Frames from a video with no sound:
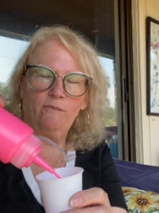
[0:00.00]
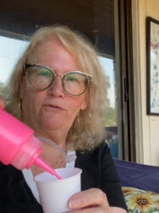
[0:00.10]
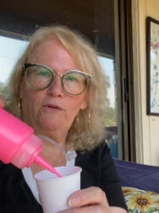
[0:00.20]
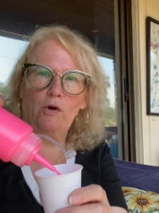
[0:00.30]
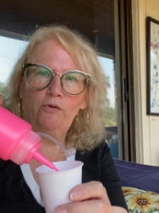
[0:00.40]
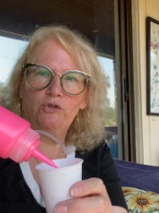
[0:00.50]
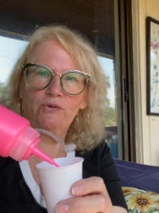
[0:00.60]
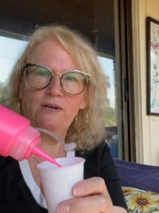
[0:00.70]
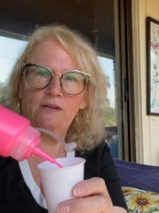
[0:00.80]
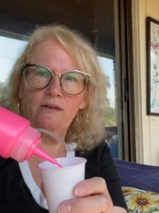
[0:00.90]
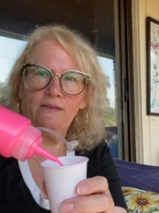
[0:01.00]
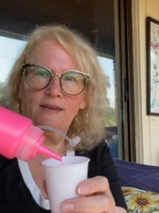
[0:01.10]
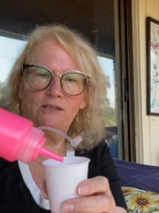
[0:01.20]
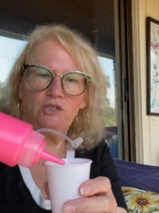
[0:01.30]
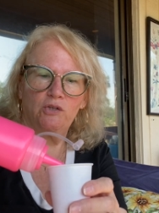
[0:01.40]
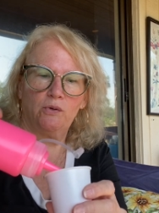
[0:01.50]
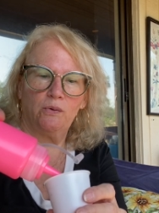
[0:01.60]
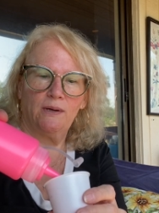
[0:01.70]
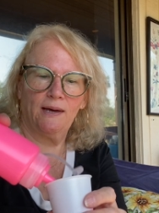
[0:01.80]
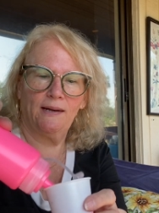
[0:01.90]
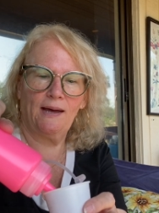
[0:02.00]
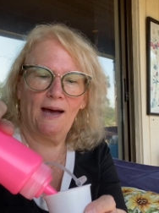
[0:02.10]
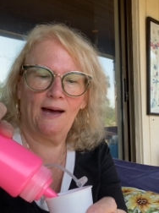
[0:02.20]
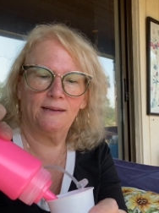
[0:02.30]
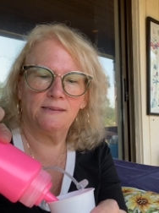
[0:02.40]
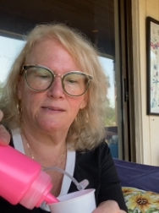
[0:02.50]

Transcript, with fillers: Floetrol that you get at